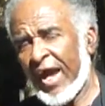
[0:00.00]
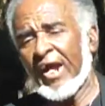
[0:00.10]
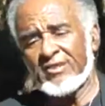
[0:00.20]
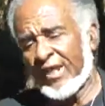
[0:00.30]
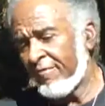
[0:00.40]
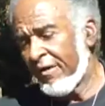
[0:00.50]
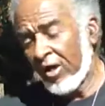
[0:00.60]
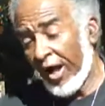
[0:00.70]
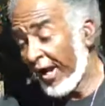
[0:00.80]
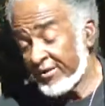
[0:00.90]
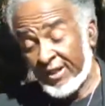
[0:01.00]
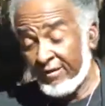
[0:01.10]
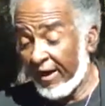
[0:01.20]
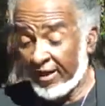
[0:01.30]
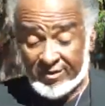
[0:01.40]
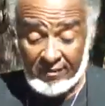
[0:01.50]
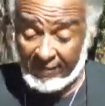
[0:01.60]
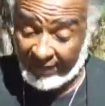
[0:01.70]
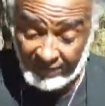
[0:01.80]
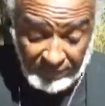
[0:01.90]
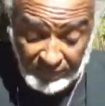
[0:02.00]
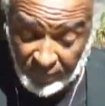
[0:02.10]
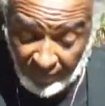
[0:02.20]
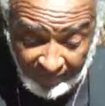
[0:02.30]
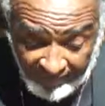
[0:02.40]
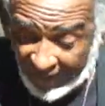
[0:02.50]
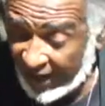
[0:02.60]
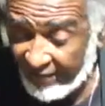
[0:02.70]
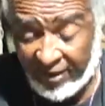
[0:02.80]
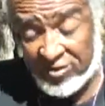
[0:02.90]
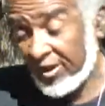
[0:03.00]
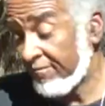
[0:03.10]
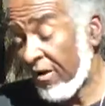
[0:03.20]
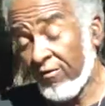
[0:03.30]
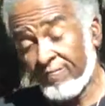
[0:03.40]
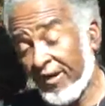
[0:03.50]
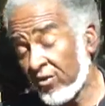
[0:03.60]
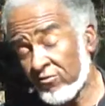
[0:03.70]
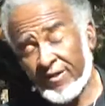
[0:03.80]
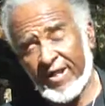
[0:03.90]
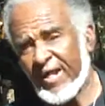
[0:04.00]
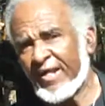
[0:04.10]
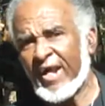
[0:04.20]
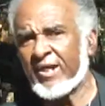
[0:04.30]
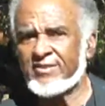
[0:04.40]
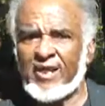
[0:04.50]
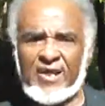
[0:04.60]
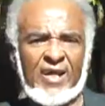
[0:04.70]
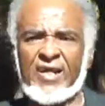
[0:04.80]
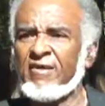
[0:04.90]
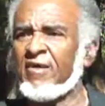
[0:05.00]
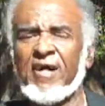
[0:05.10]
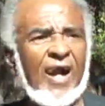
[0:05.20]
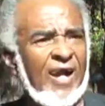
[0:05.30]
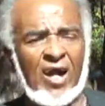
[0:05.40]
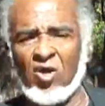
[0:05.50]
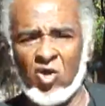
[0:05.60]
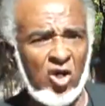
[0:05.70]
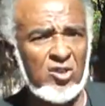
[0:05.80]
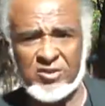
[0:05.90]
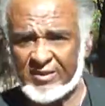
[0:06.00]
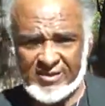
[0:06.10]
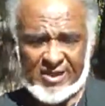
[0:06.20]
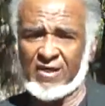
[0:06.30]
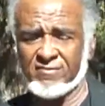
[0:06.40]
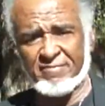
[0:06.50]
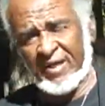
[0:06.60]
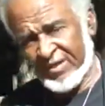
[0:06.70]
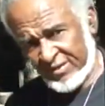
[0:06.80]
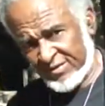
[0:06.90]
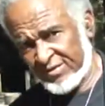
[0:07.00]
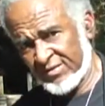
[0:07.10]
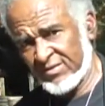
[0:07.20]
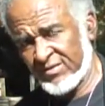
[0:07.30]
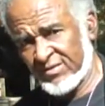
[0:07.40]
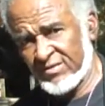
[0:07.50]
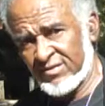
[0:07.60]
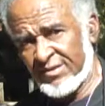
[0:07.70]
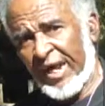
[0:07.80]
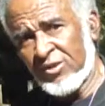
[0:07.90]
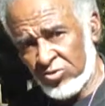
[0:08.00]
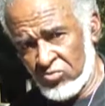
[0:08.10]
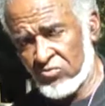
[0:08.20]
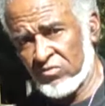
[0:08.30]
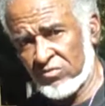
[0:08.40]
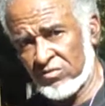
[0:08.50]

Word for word: I can take my, I can take, I can take my 45, I can take my automatic 38, I can take any gun. I got guns in this house, man. I do.